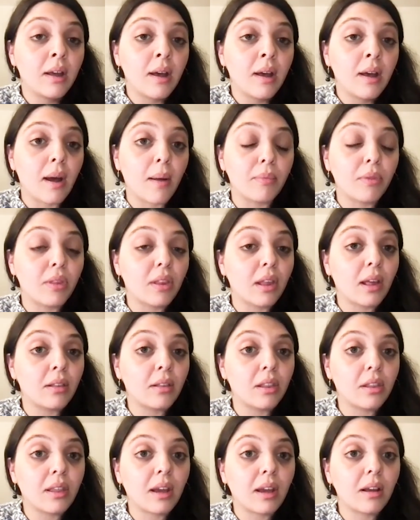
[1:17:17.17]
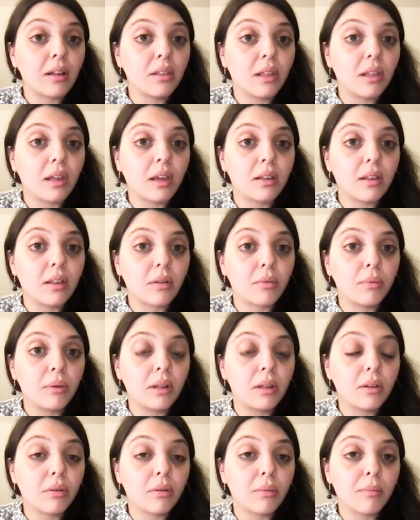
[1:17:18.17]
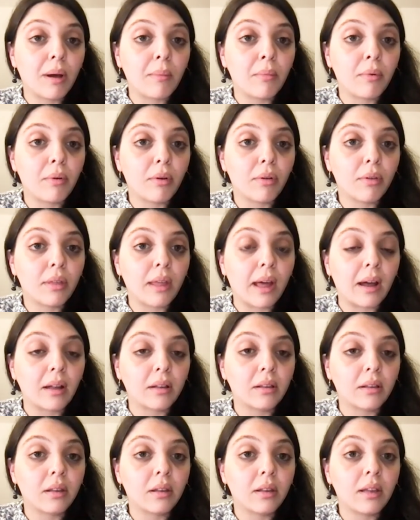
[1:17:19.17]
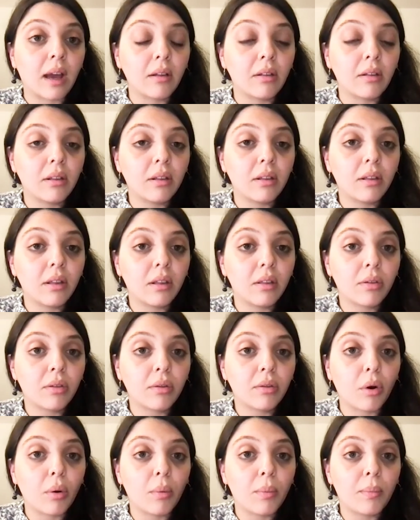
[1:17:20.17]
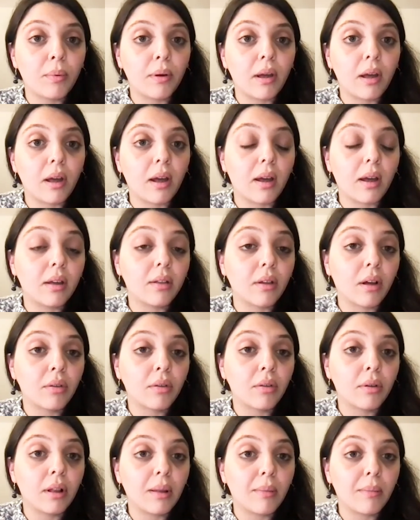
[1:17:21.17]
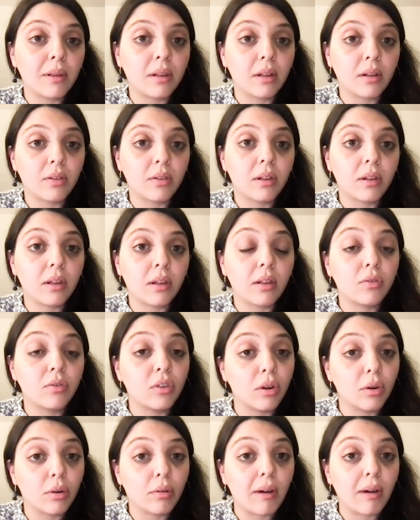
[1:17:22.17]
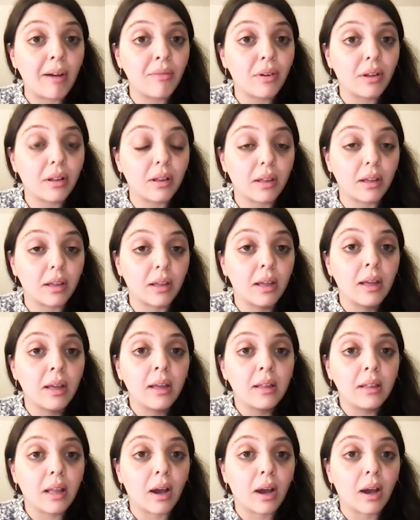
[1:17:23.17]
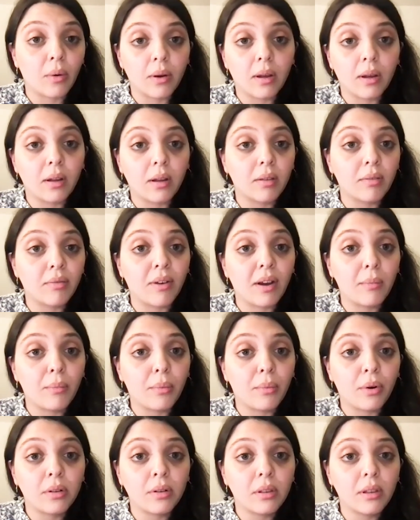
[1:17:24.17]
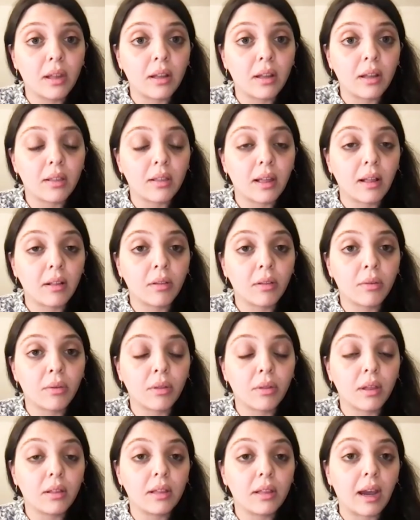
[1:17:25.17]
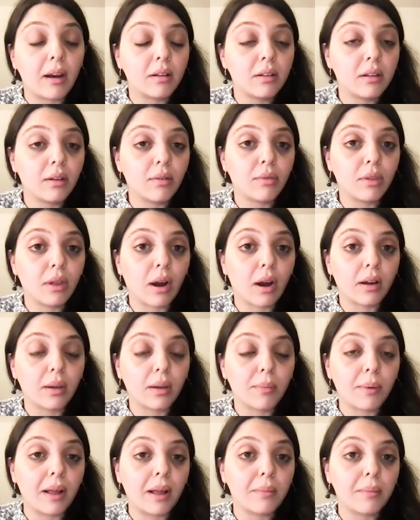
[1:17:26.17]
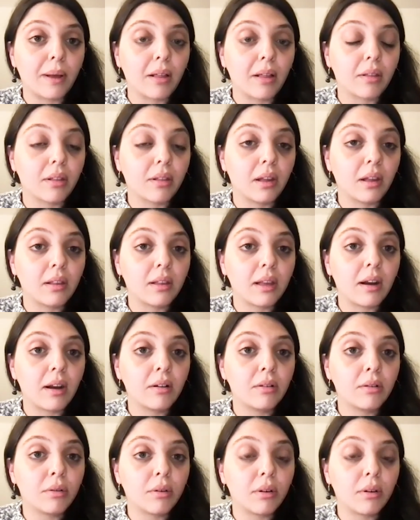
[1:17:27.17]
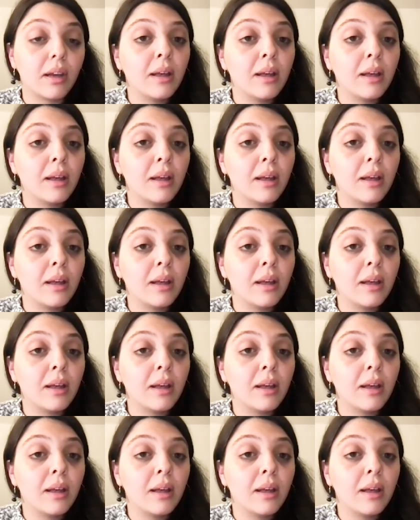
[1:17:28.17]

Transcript: And the second thing that we need to remember is that the ICC scope is also limited geographically. Now, it is very important that it extends to the entirety of the occupied Palestinian territory.